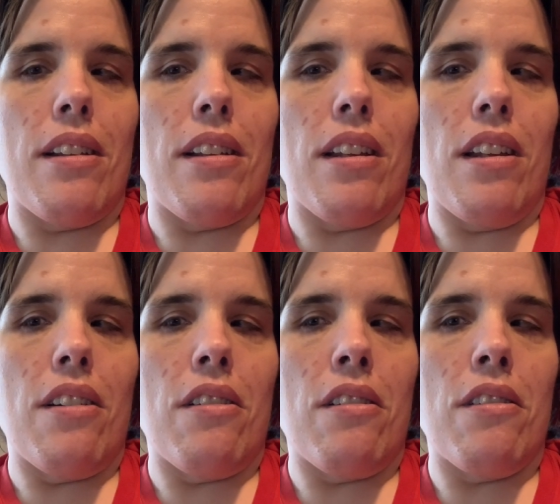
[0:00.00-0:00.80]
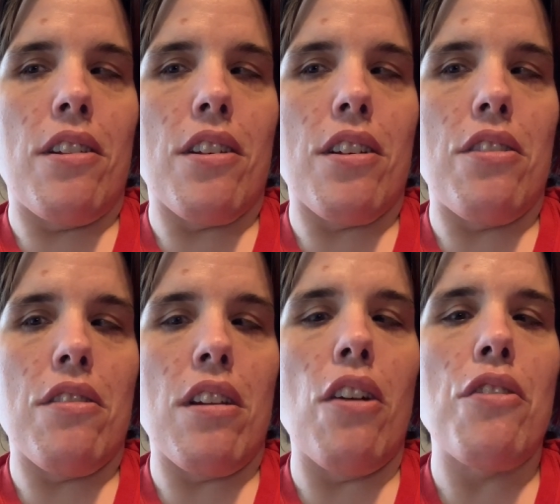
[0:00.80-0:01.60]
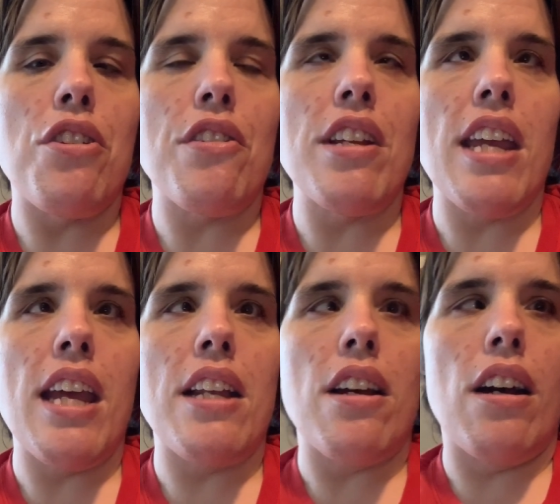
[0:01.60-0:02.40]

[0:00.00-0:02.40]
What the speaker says: You can do you can get